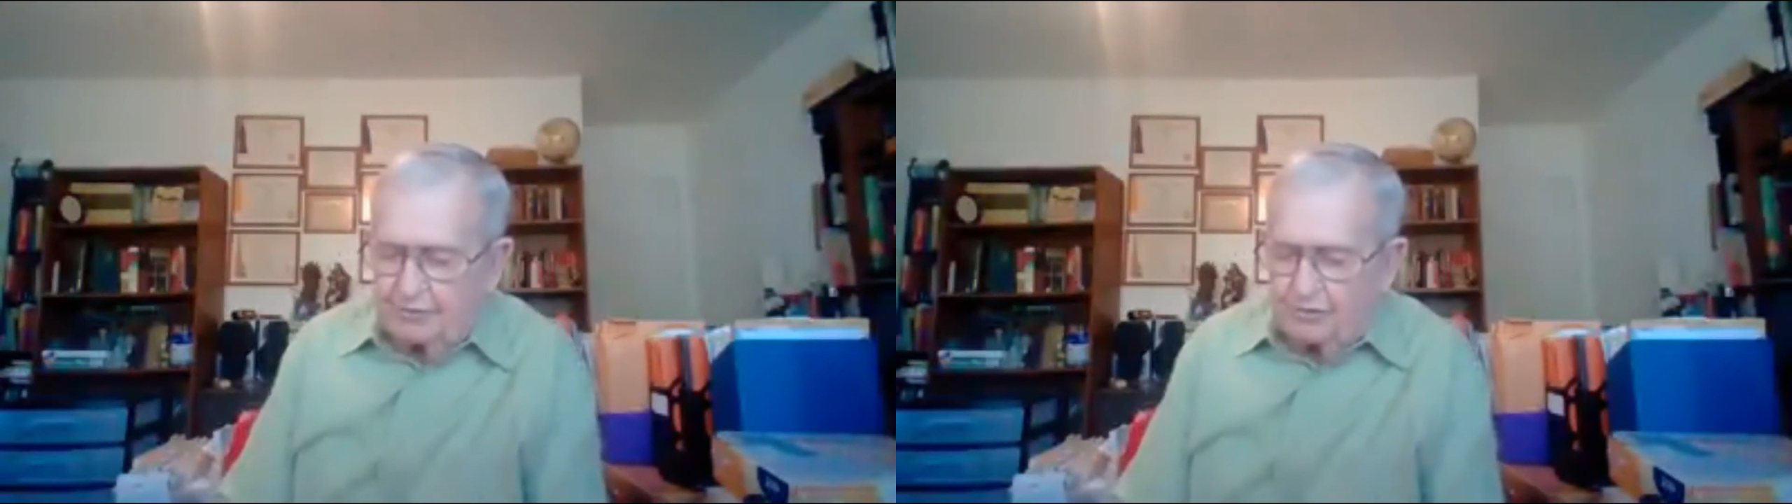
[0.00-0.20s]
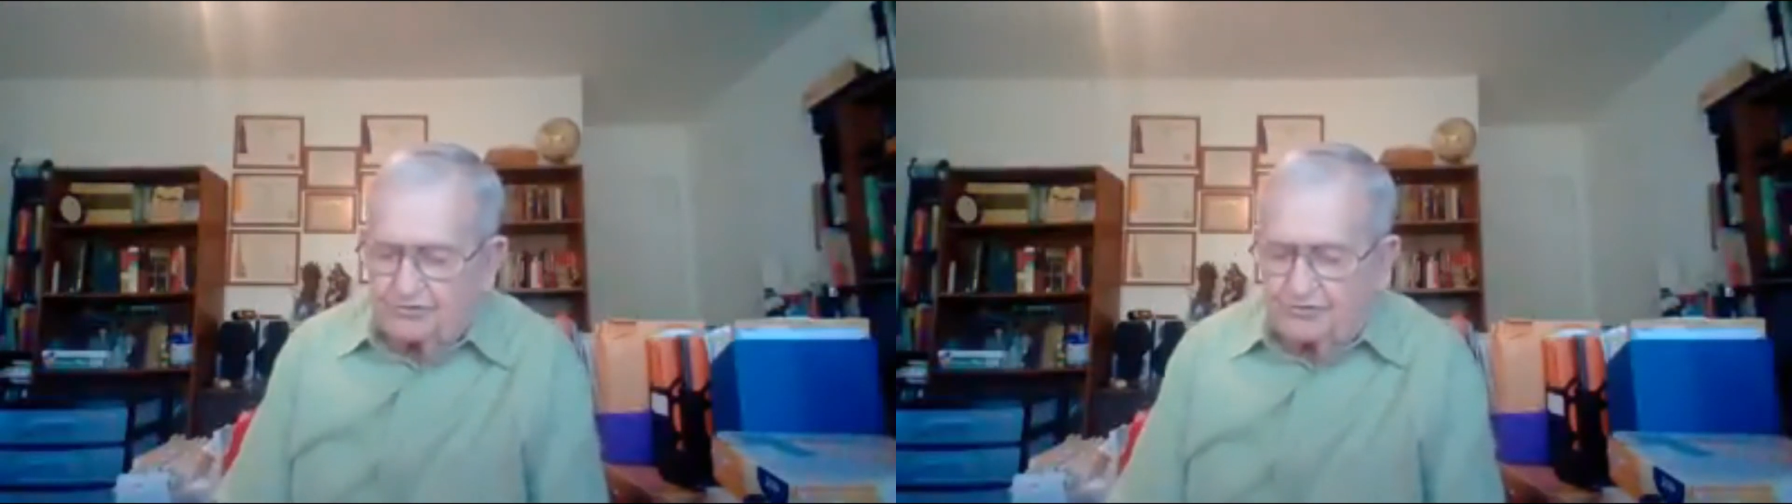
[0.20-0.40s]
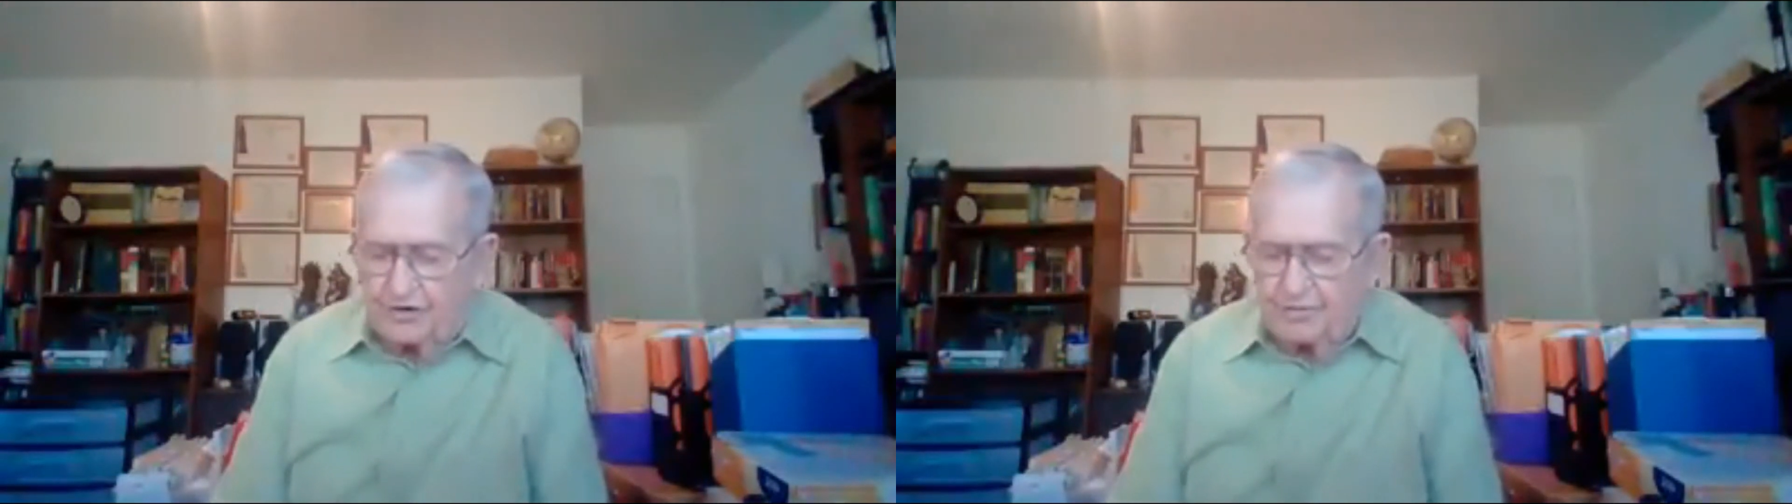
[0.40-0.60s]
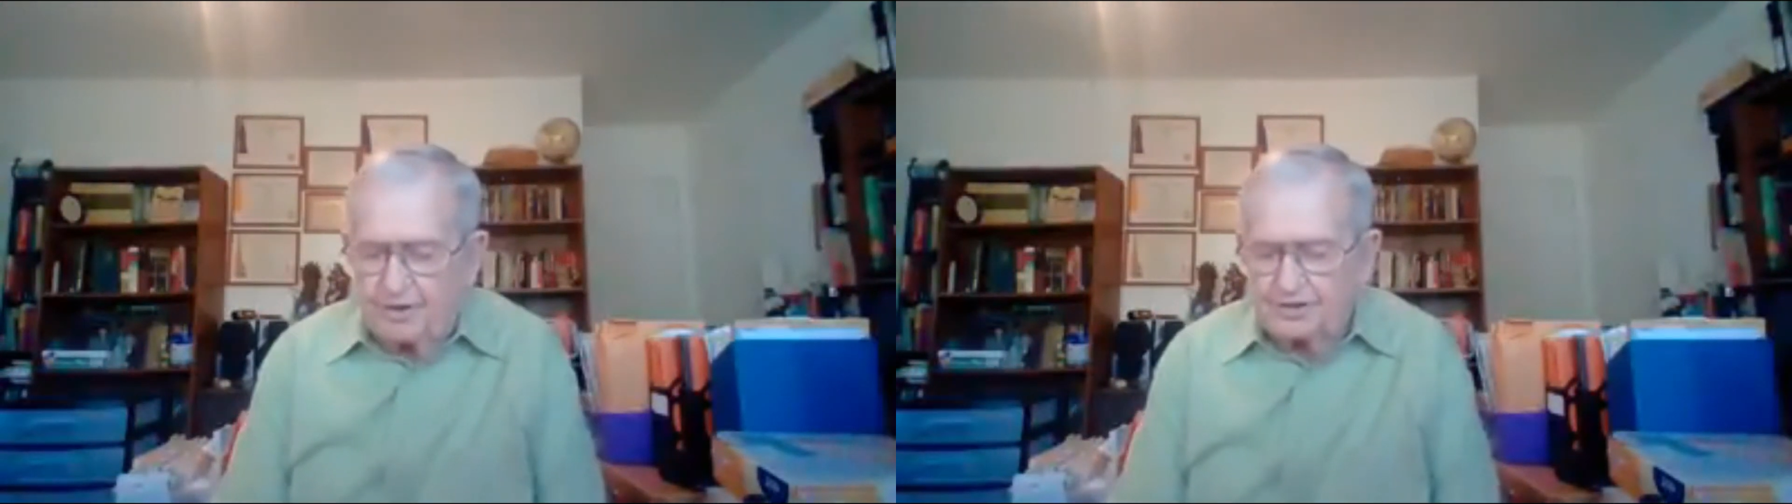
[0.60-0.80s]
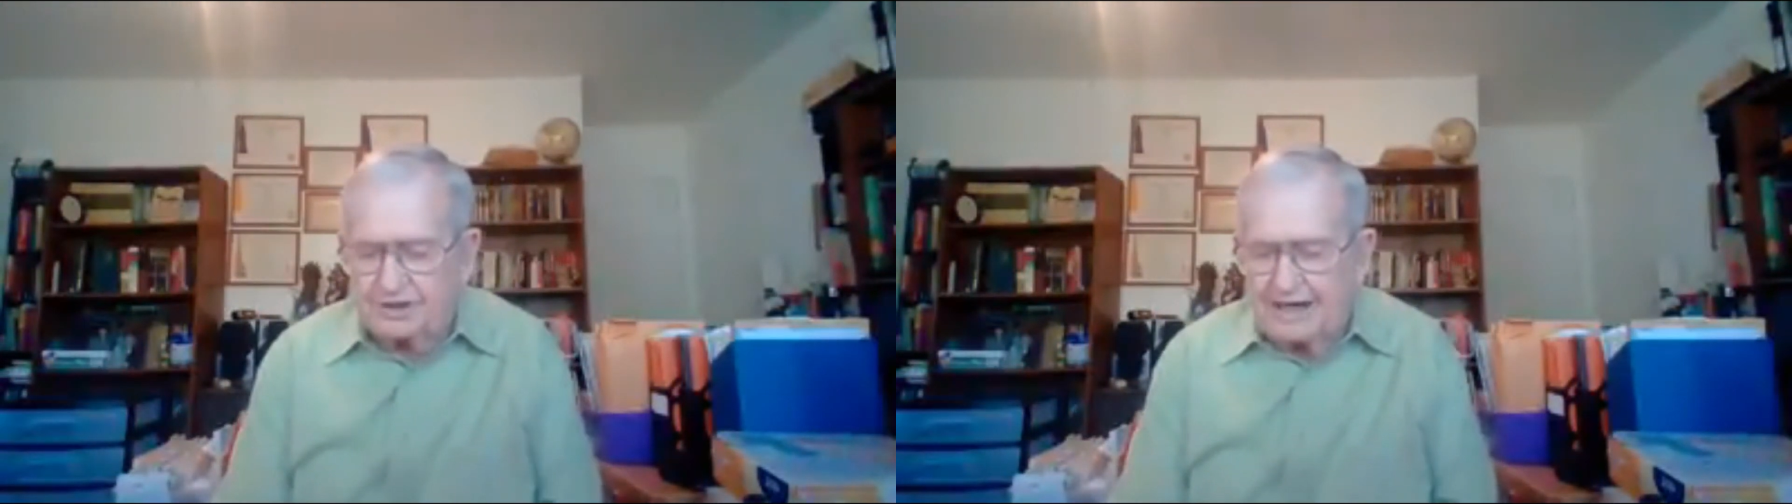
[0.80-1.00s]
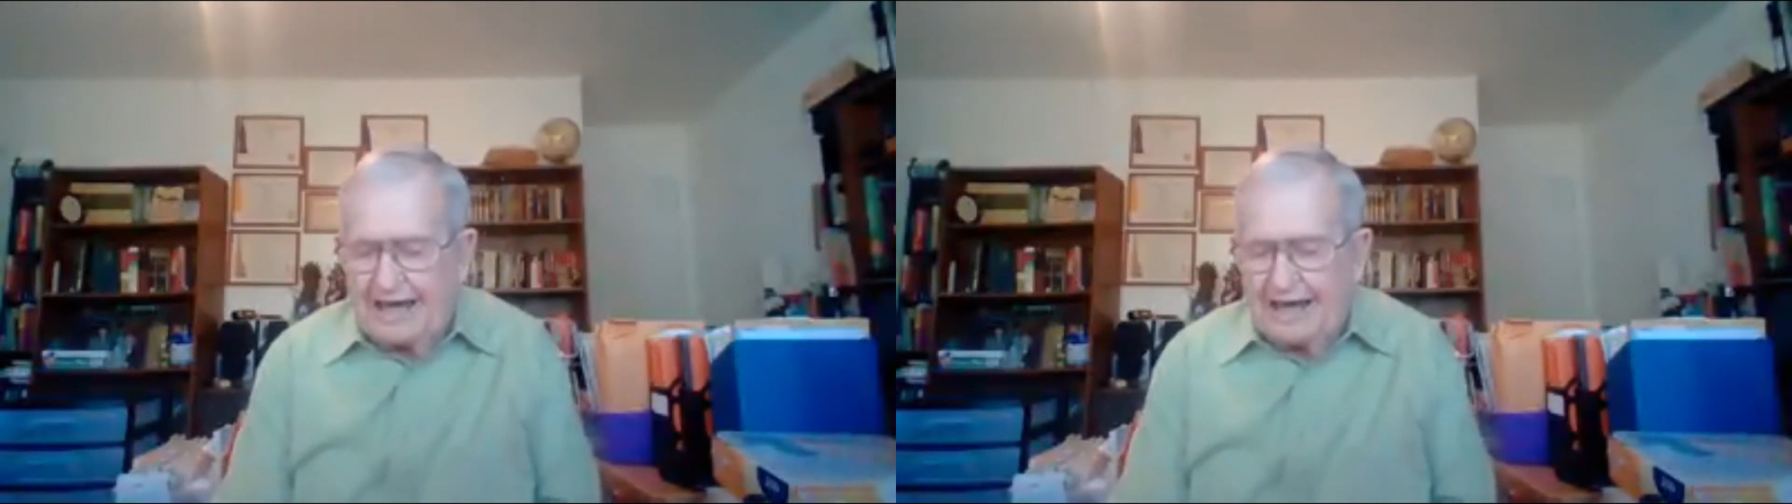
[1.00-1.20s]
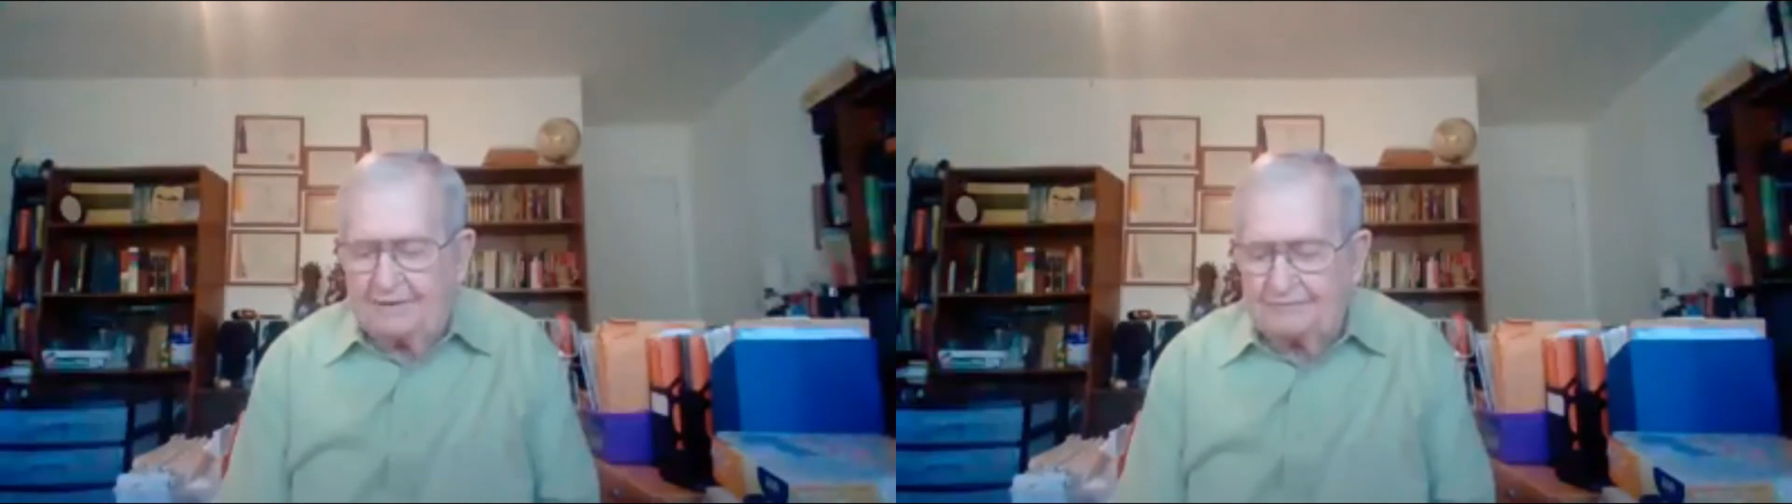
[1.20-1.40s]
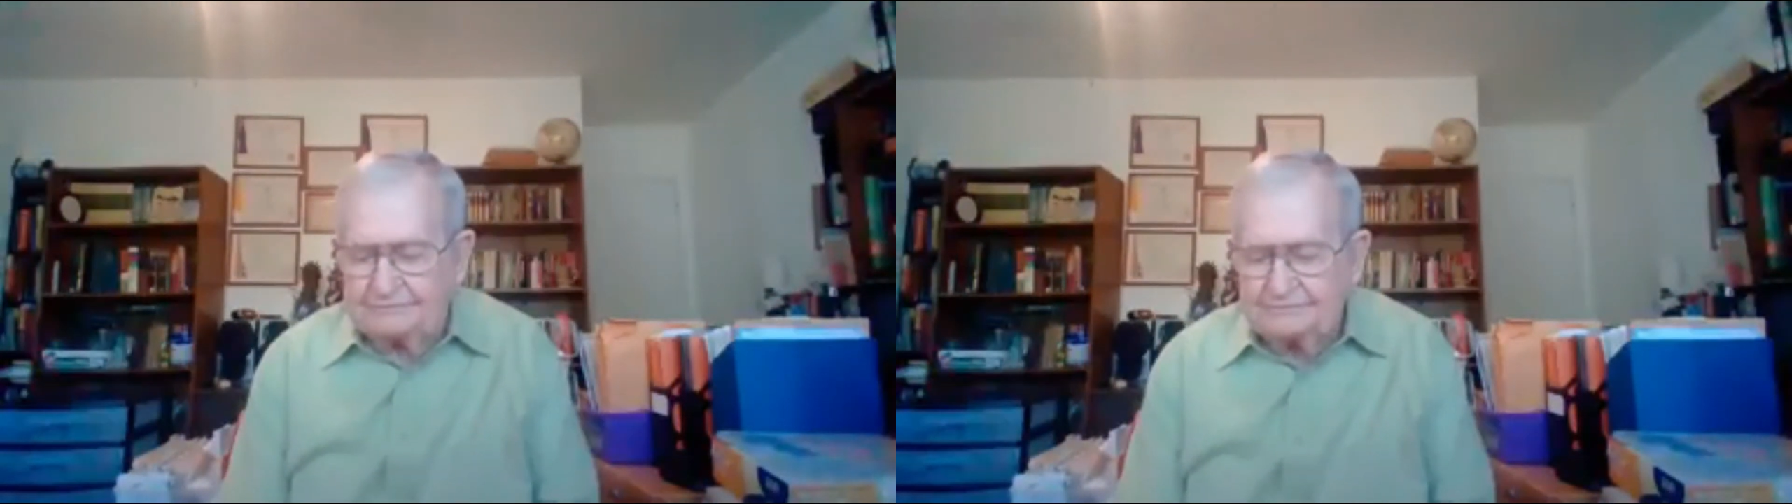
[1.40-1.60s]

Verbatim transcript: was very much alive.